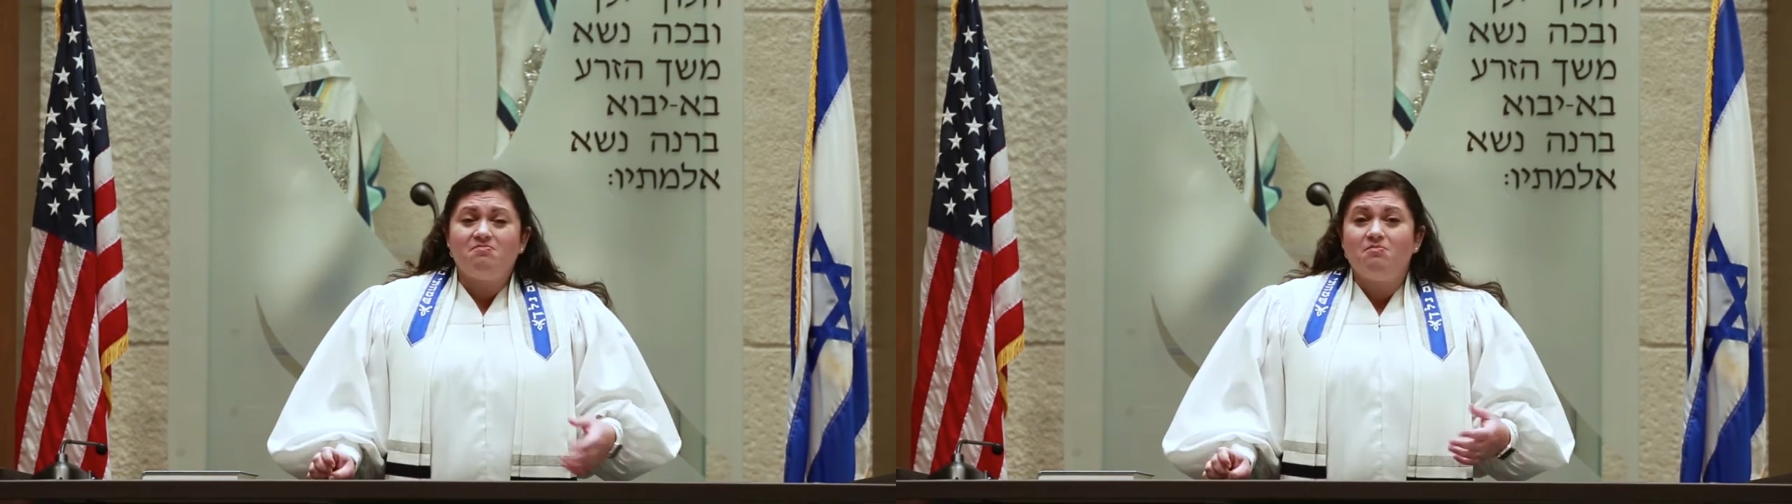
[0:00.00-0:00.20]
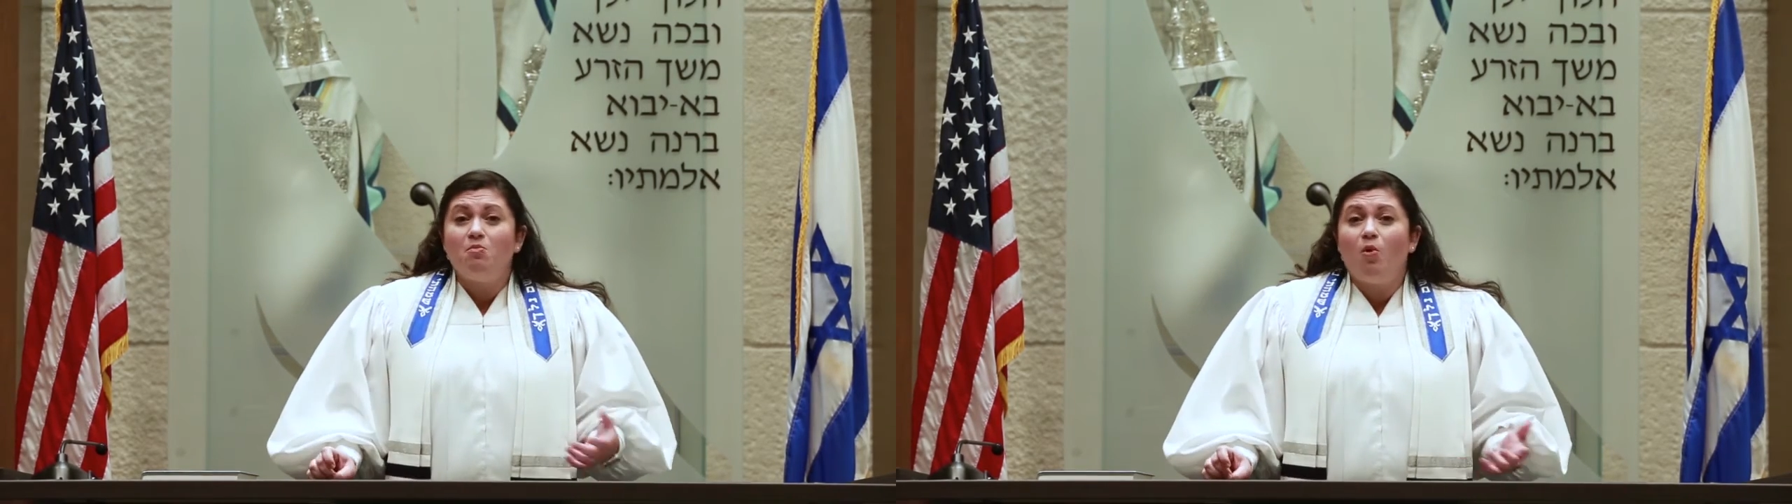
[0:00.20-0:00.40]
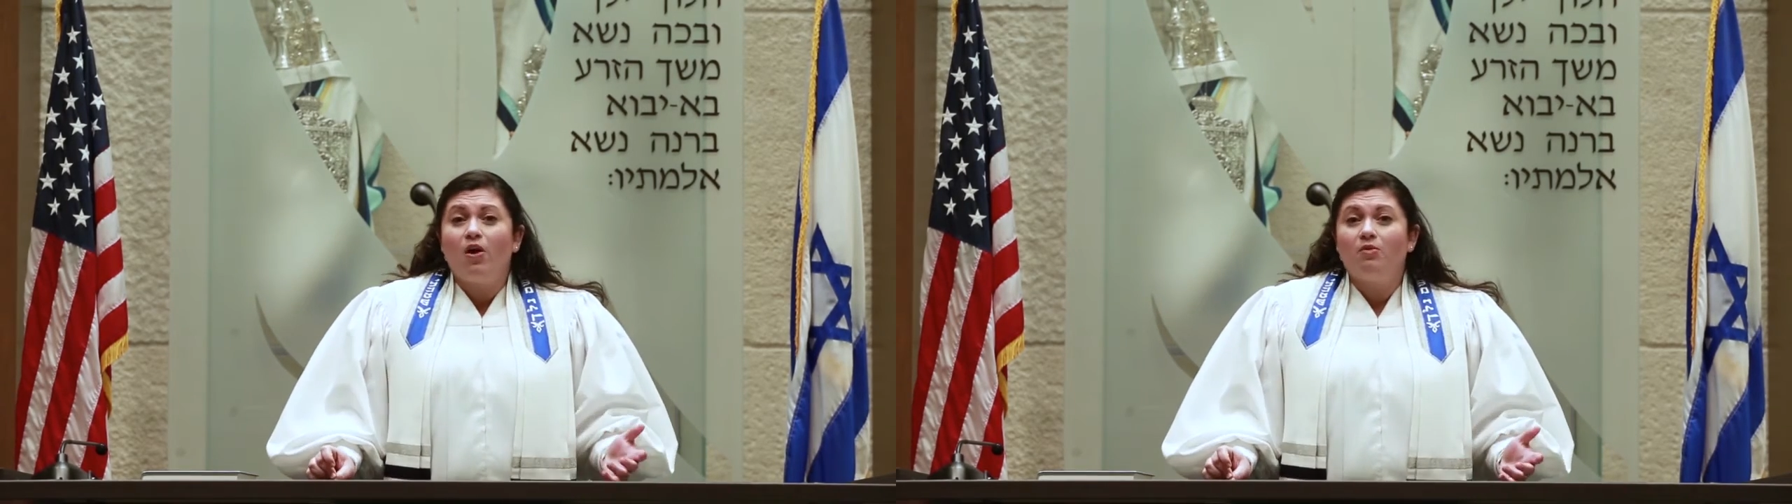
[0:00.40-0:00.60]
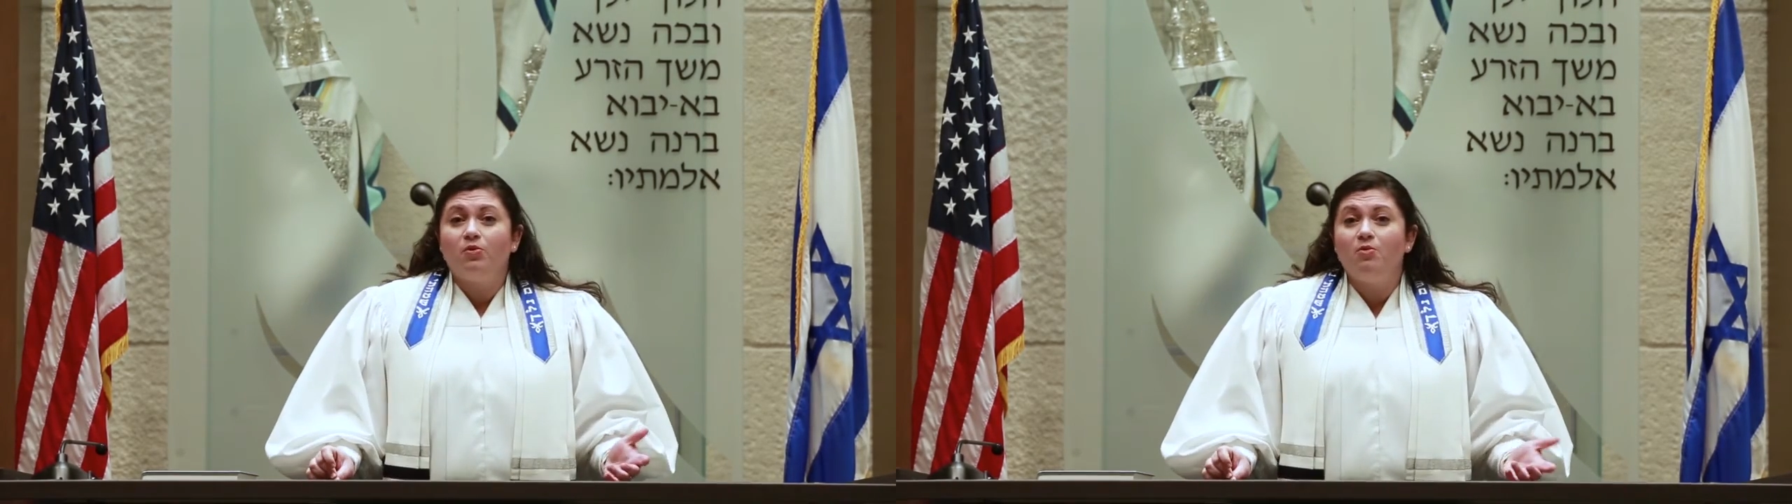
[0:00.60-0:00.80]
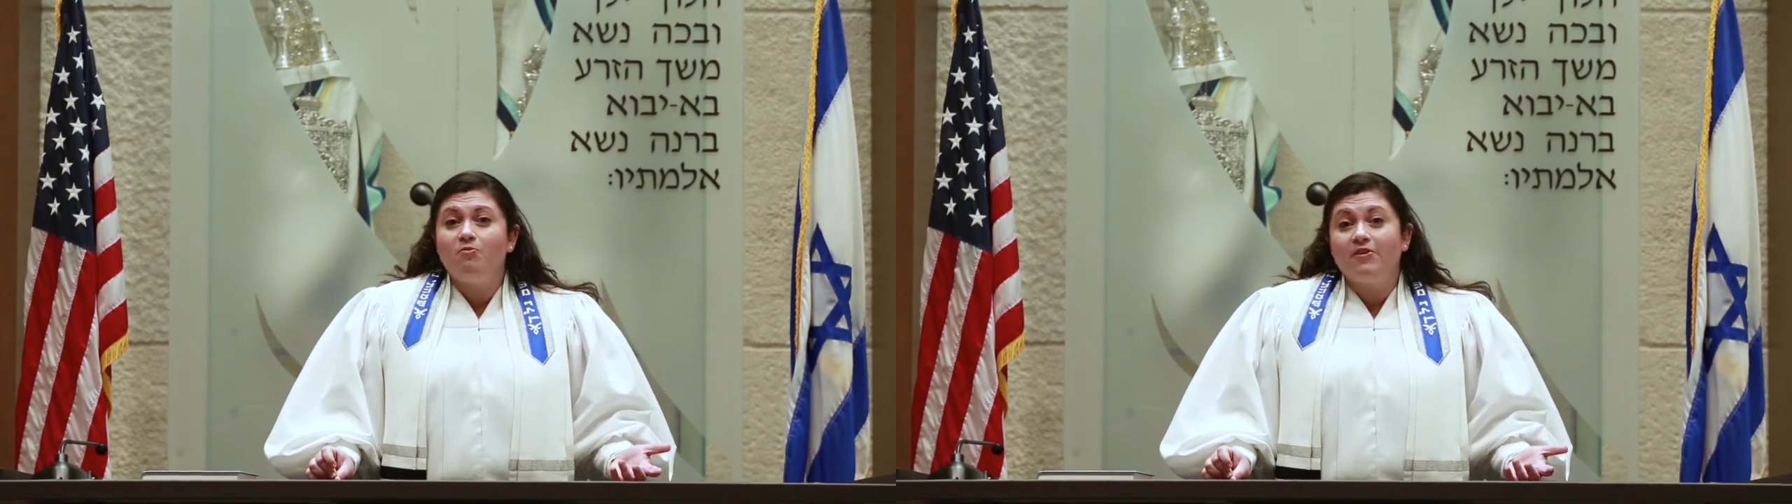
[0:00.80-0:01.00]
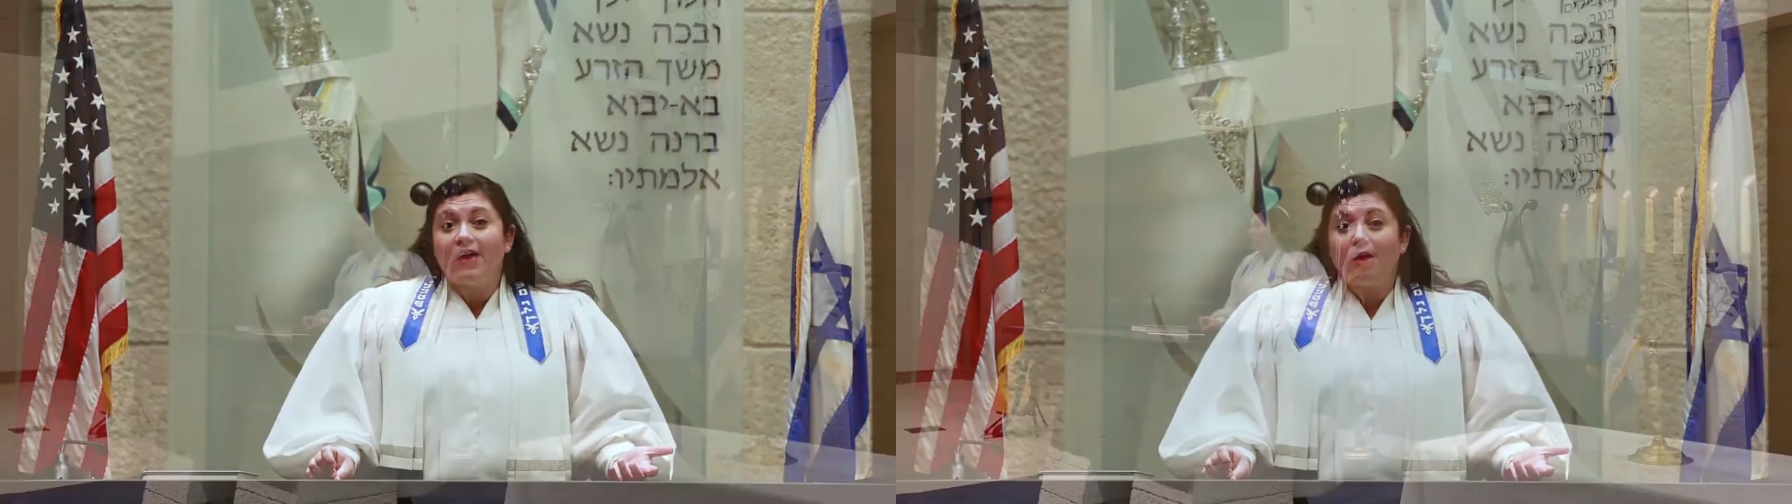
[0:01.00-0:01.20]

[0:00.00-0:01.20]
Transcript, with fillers: more room for